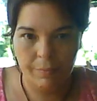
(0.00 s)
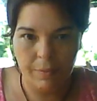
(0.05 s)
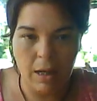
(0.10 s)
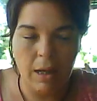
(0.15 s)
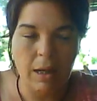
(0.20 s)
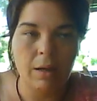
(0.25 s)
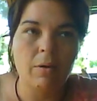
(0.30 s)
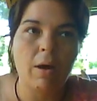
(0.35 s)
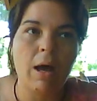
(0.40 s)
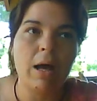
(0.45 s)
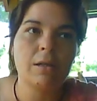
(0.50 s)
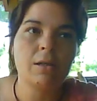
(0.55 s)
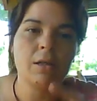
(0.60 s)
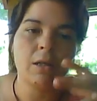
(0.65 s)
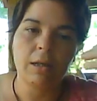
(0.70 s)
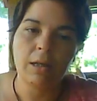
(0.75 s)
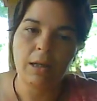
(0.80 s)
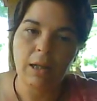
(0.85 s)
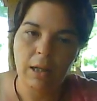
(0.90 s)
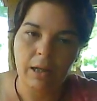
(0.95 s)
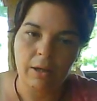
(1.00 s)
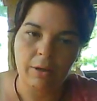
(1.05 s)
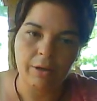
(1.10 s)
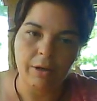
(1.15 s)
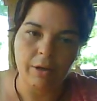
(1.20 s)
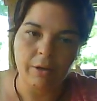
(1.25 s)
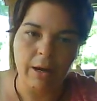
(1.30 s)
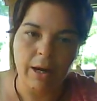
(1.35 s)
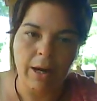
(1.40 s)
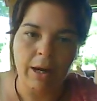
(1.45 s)
It'll actually clear
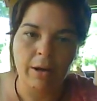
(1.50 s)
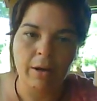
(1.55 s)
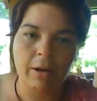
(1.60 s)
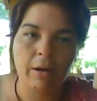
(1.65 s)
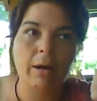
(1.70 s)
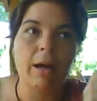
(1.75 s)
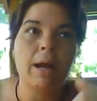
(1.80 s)
your air